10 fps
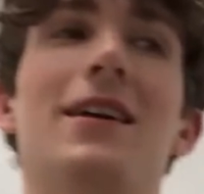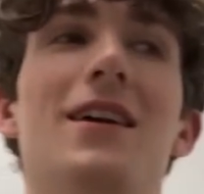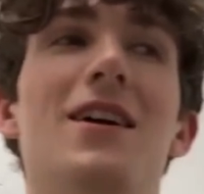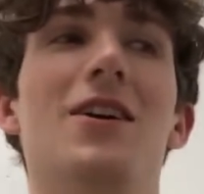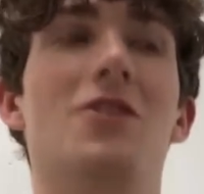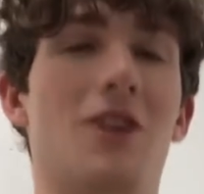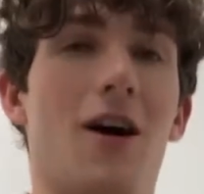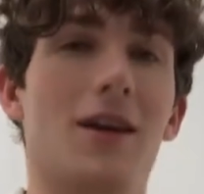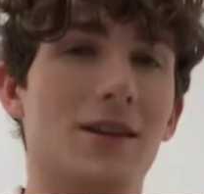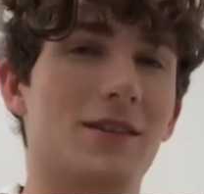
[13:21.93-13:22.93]
like
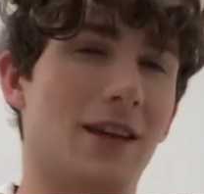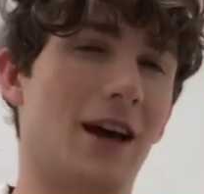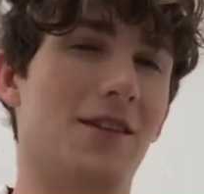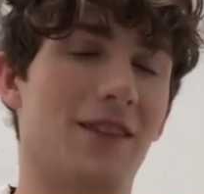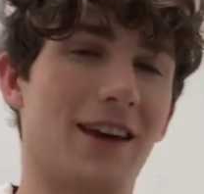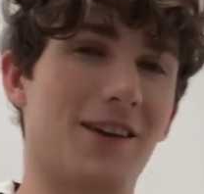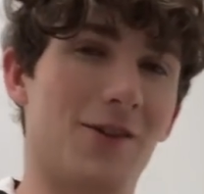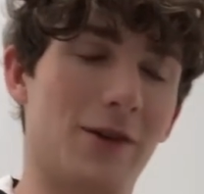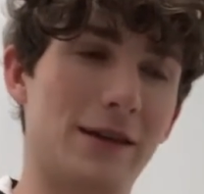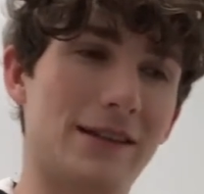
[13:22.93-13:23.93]
not to kind of like
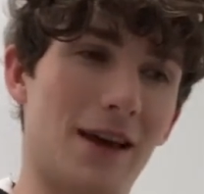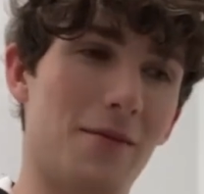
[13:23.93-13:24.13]
annoy